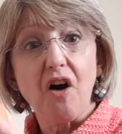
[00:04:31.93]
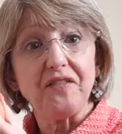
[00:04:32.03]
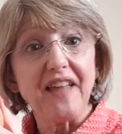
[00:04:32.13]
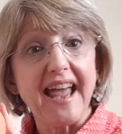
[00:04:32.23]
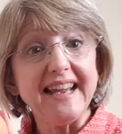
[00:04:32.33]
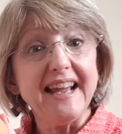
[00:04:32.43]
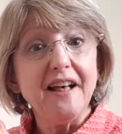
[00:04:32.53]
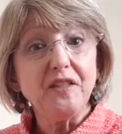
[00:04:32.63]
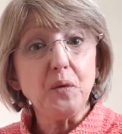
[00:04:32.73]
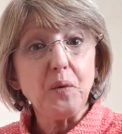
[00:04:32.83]
aren't they,
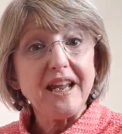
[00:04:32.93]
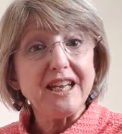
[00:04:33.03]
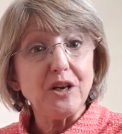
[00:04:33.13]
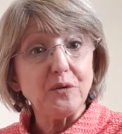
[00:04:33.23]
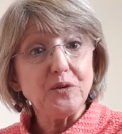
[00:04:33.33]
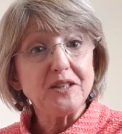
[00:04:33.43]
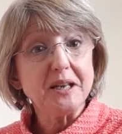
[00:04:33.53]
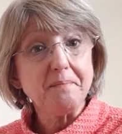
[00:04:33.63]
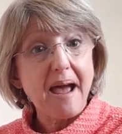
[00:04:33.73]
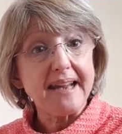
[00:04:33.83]
that we use
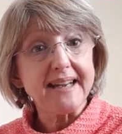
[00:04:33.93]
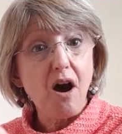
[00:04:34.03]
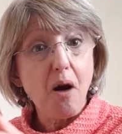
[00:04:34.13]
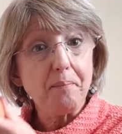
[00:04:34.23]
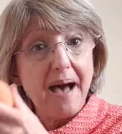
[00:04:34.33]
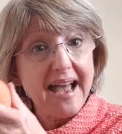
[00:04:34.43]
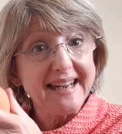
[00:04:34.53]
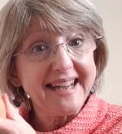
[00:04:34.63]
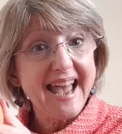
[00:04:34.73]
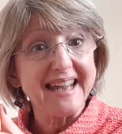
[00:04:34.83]
to make our
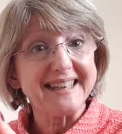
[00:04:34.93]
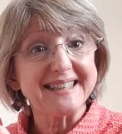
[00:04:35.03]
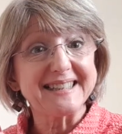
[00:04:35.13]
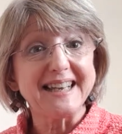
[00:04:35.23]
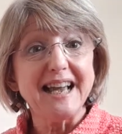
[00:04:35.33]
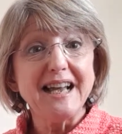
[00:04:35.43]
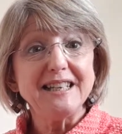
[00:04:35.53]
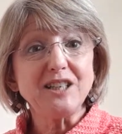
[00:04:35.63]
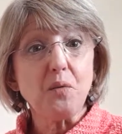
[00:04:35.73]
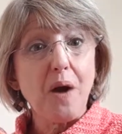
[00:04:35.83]
pancakes.
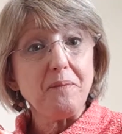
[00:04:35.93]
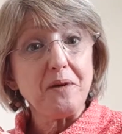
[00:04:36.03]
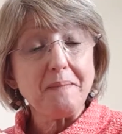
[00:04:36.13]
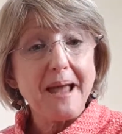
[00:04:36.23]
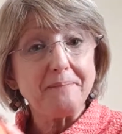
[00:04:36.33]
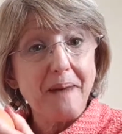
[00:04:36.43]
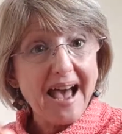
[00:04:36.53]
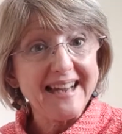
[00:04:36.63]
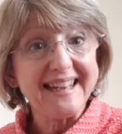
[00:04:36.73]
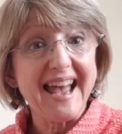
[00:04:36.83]
So when we make
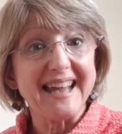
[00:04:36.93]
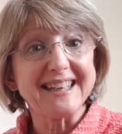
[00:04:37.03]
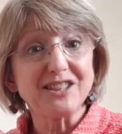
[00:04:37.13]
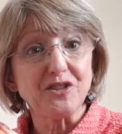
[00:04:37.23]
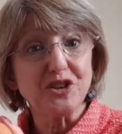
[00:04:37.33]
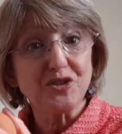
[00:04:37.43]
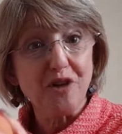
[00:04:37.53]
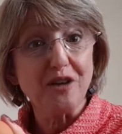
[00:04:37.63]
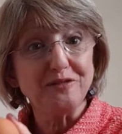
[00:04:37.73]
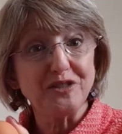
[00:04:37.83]
pancakes on
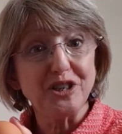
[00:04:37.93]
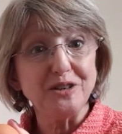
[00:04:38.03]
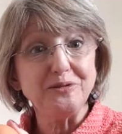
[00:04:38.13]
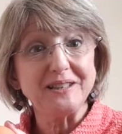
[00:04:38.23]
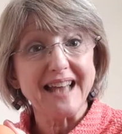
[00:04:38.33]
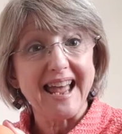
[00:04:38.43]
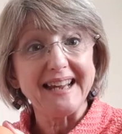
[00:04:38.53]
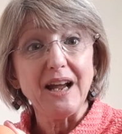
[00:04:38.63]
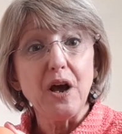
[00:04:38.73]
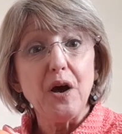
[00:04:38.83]
Shrove
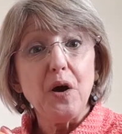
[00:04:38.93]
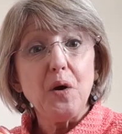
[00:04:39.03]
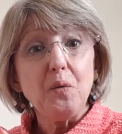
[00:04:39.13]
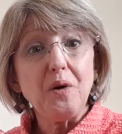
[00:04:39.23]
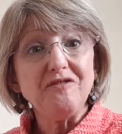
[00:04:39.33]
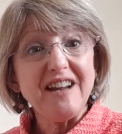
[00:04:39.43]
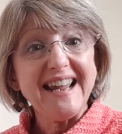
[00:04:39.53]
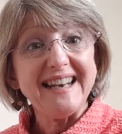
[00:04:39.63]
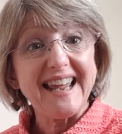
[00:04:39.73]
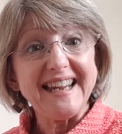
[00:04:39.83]
Tuesday, we're
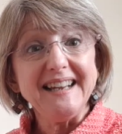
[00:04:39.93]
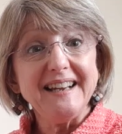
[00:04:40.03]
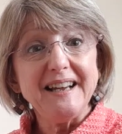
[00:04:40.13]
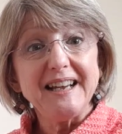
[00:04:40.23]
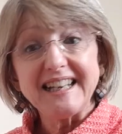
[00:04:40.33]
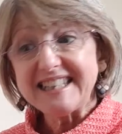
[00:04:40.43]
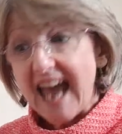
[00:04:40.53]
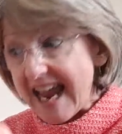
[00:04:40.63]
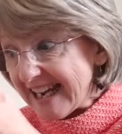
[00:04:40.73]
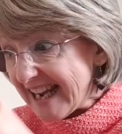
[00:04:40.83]
really
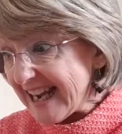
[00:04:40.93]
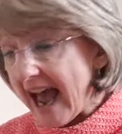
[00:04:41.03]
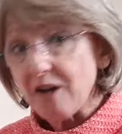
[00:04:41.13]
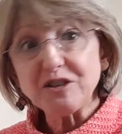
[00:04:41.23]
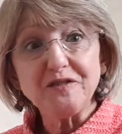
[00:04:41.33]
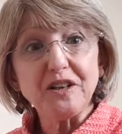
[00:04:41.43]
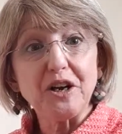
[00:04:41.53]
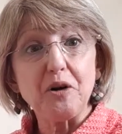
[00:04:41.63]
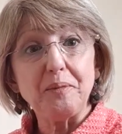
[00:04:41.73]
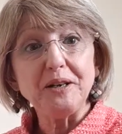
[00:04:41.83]
taking out of the
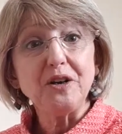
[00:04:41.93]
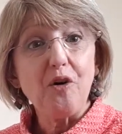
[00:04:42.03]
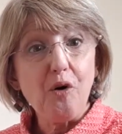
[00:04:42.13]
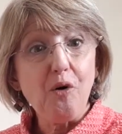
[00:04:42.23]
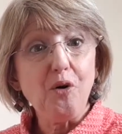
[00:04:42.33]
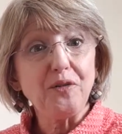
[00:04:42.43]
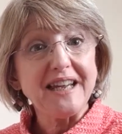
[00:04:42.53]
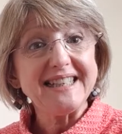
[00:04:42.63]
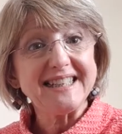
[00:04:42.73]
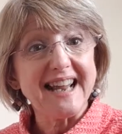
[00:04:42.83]
cupboard all
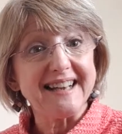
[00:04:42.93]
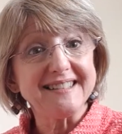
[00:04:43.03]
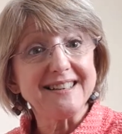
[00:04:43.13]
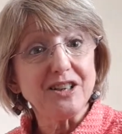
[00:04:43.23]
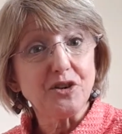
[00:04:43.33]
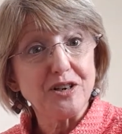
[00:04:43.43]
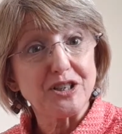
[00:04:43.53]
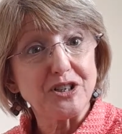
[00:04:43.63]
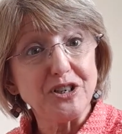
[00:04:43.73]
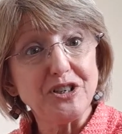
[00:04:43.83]
these things that the
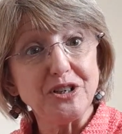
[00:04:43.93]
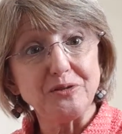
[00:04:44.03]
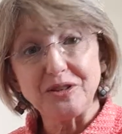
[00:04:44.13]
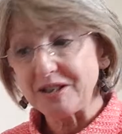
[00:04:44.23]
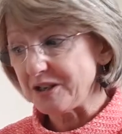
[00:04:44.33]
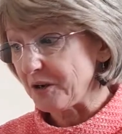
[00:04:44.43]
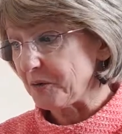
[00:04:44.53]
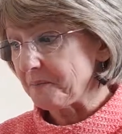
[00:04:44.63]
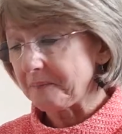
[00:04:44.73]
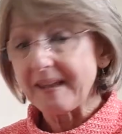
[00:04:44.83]
Christians used to
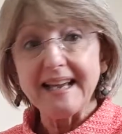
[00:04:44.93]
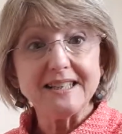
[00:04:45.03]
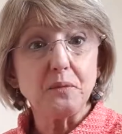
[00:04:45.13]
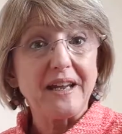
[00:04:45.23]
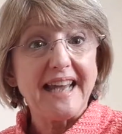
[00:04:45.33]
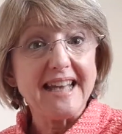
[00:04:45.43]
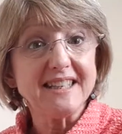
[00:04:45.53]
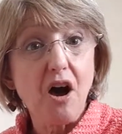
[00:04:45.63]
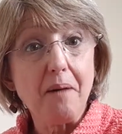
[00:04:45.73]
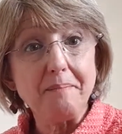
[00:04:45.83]
do. So we get
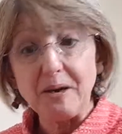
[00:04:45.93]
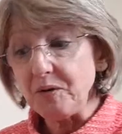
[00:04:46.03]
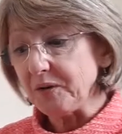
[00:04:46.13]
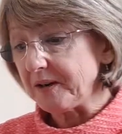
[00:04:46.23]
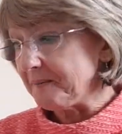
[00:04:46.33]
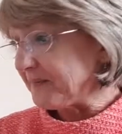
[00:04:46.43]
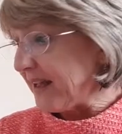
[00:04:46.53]
our milk,